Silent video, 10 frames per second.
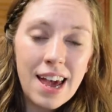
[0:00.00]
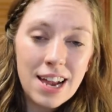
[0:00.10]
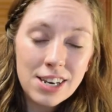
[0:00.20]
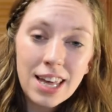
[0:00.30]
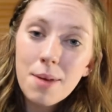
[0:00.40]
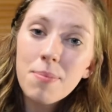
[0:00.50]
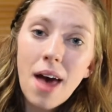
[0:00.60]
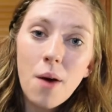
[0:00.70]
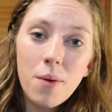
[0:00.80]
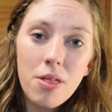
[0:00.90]
and to keep
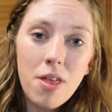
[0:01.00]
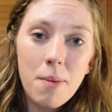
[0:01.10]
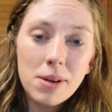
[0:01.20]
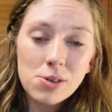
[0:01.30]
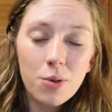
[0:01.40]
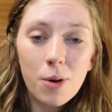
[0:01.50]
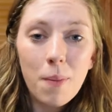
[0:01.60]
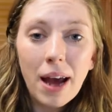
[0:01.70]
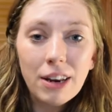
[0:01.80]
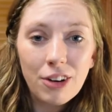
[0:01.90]
that with them as a
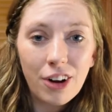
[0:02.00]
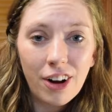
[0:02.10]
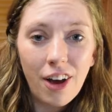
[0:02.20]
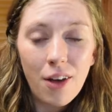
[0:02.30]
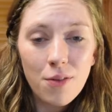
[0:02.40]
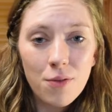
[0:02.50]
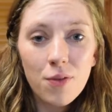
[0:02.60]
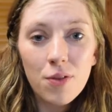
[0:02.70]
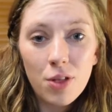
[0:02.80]
reminder of